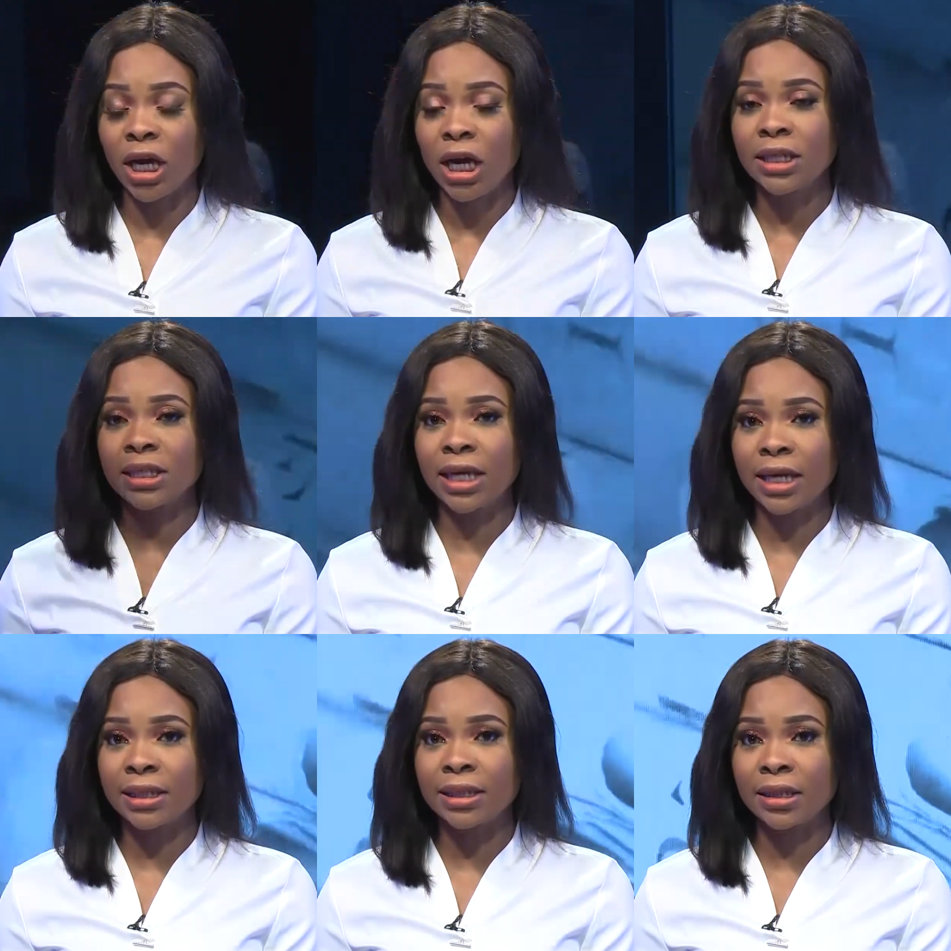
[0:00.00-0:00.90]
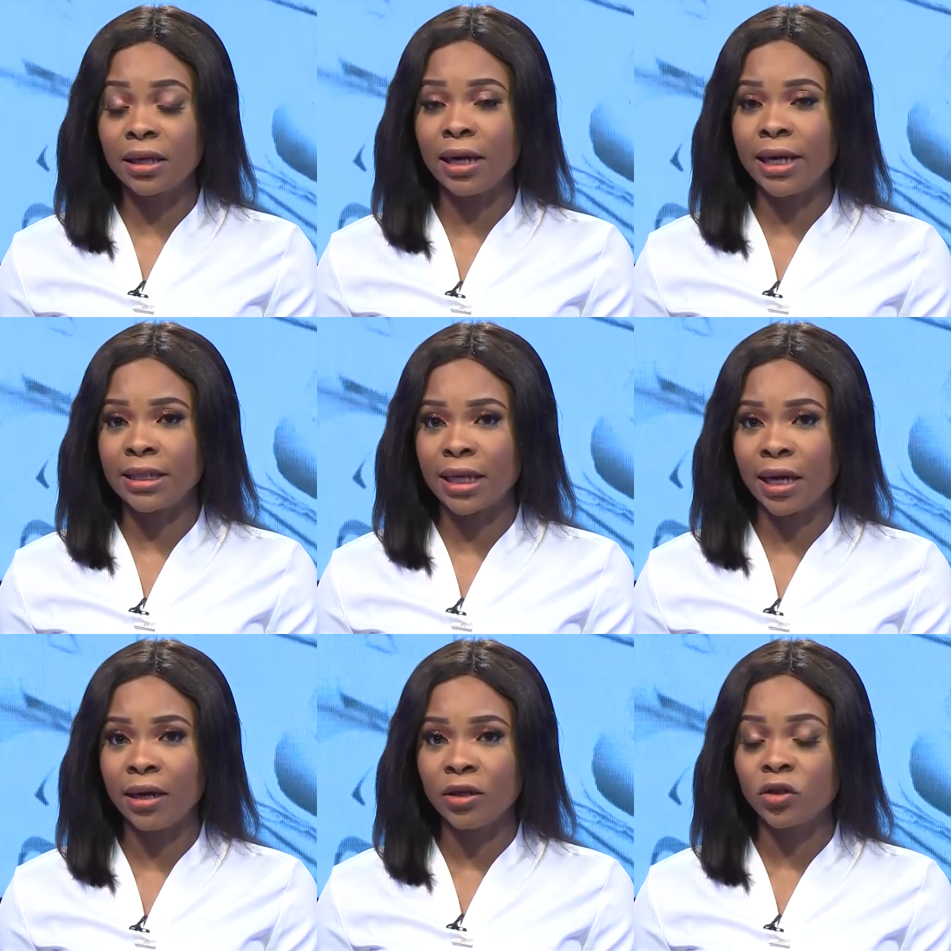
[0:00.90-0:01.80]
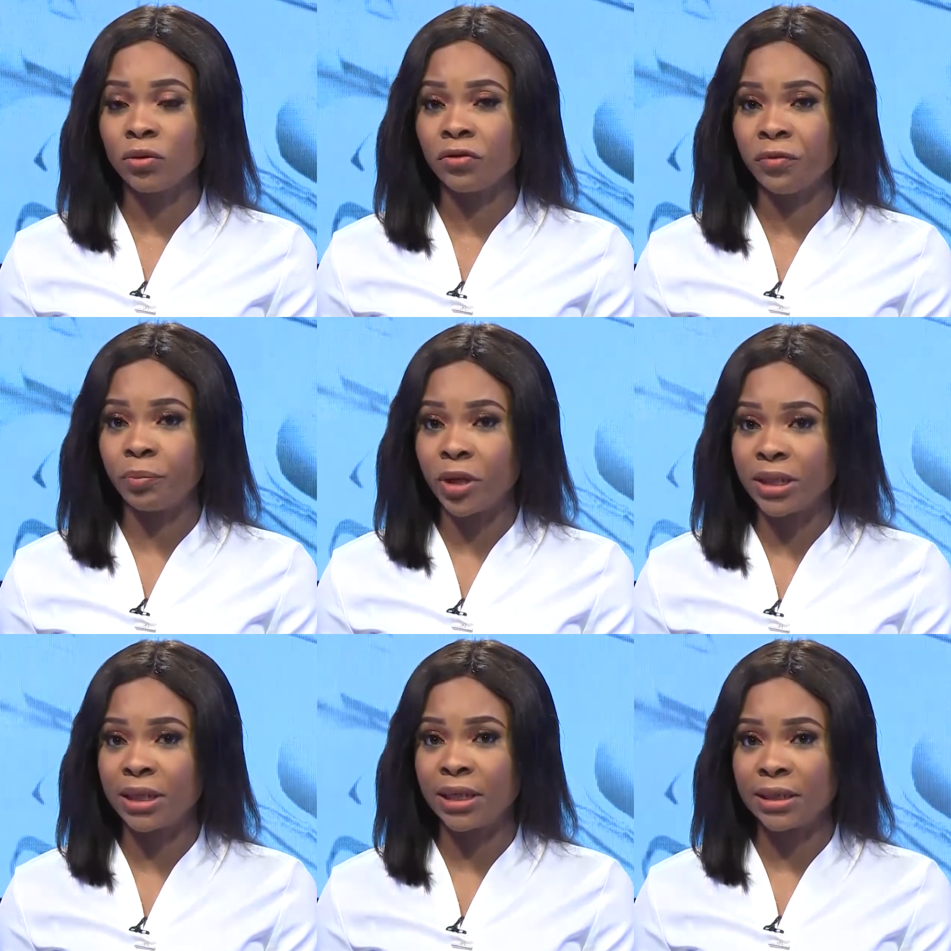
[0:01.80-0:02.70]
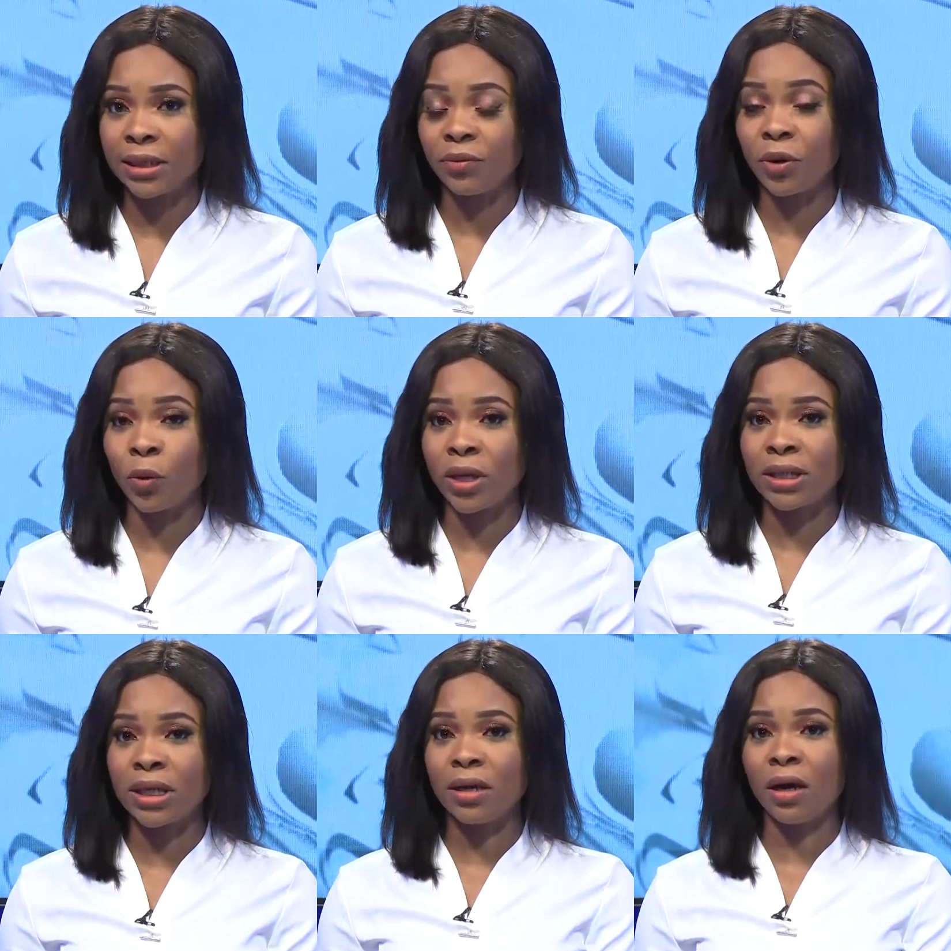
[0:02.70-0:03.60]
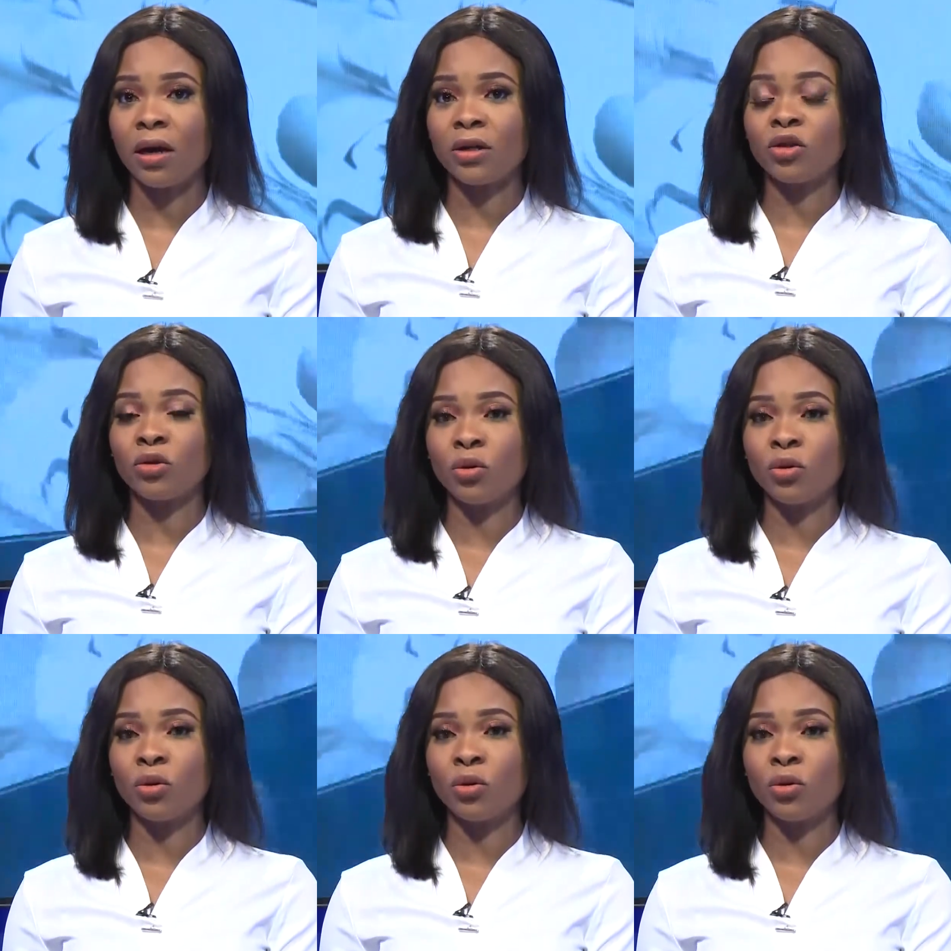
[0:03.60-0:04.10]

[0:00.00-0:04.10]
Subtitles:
sent a letter to the presidency requesting her to